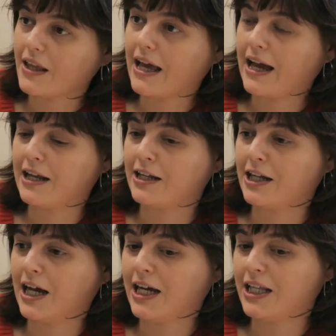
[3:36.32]
And,
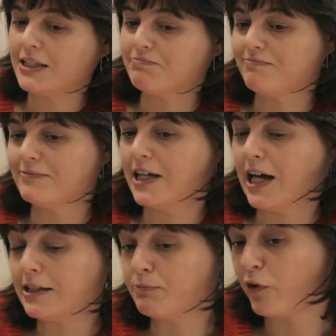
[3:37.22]
I,
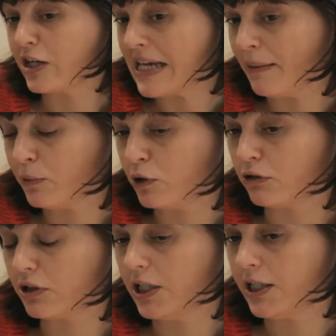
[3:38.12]
and for
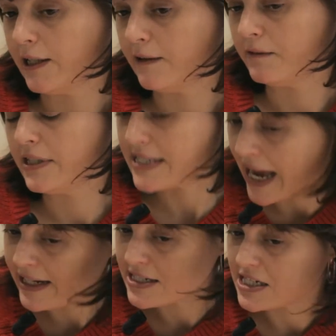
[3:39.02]
example, uh,
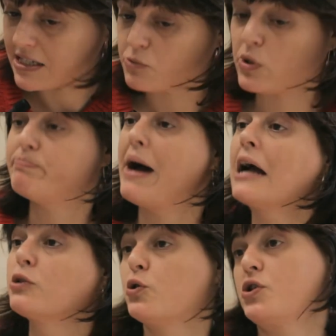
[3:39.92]
designing systems with
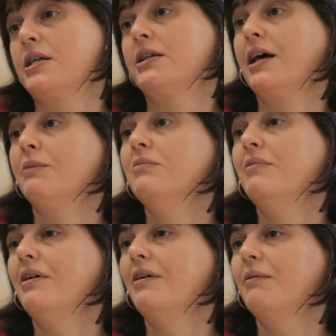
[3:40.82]
backdoors in them
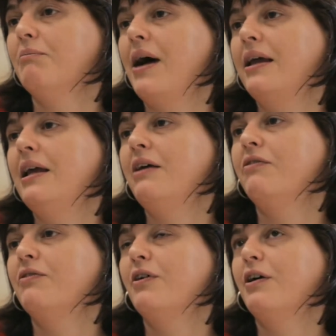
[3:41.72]
might give
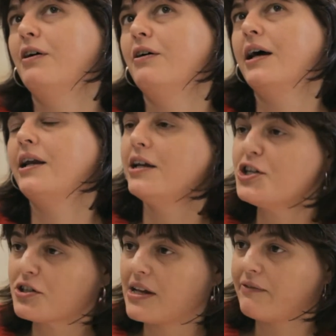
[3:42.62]
an
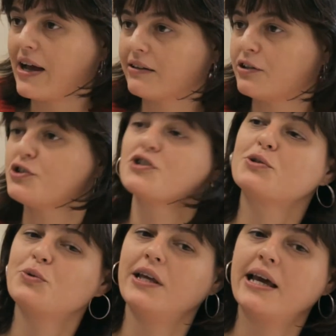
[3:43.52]
initial advantage
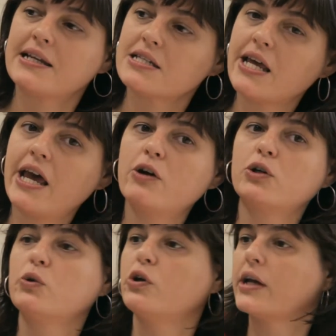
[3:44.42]
to the NSA or
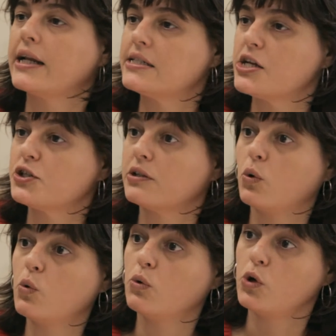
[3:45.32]
to the organization
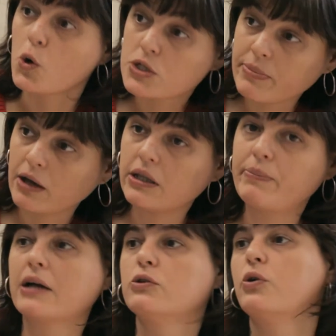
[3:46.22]
who knows about the
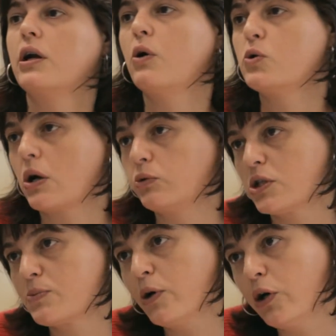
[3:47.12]
backdoor and knows how to
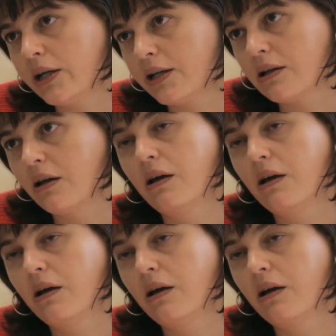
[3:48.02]
exploit it.